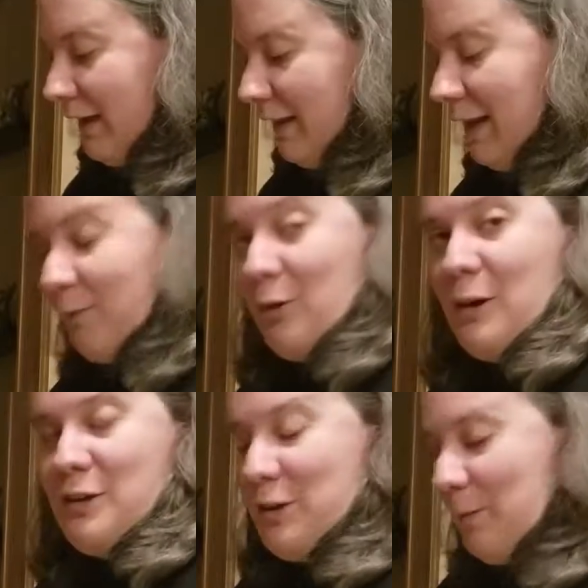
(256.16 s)
Then I'm
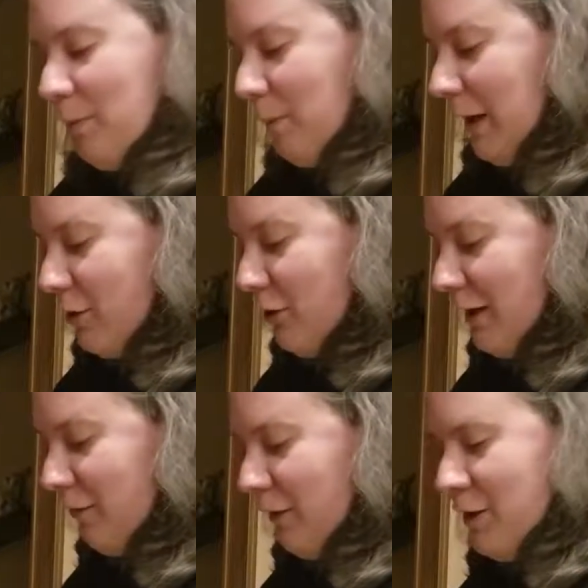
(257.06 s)
going to
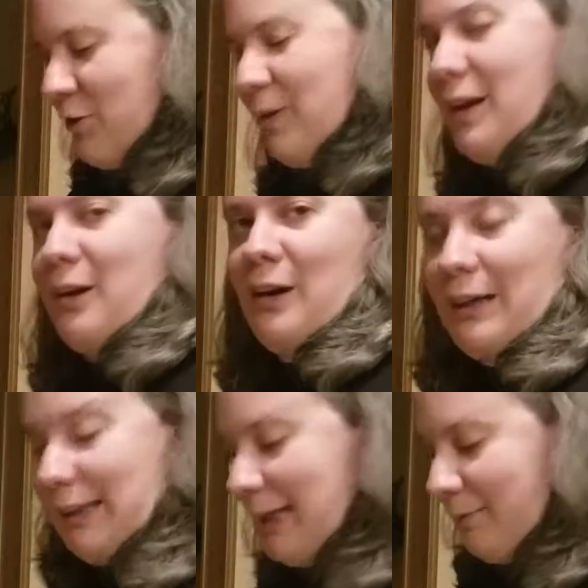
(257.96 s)
transfer it to a
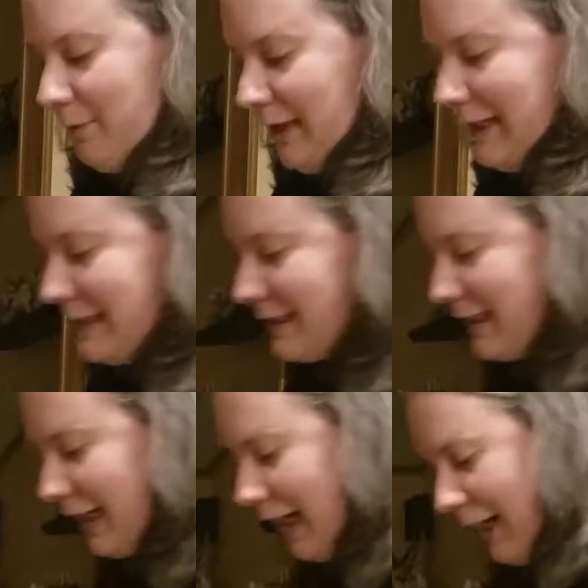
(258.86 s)
clean plate
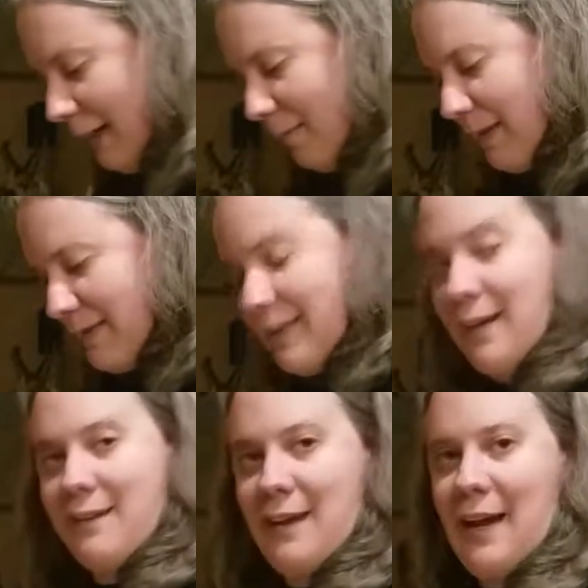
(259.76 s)
and set
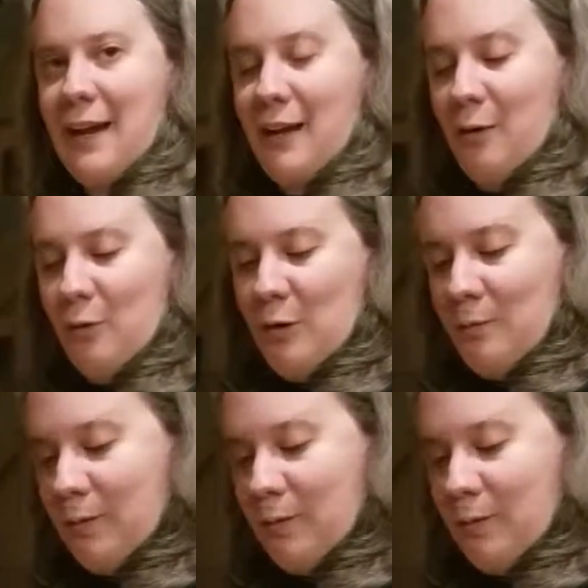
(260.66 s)
aside in a warm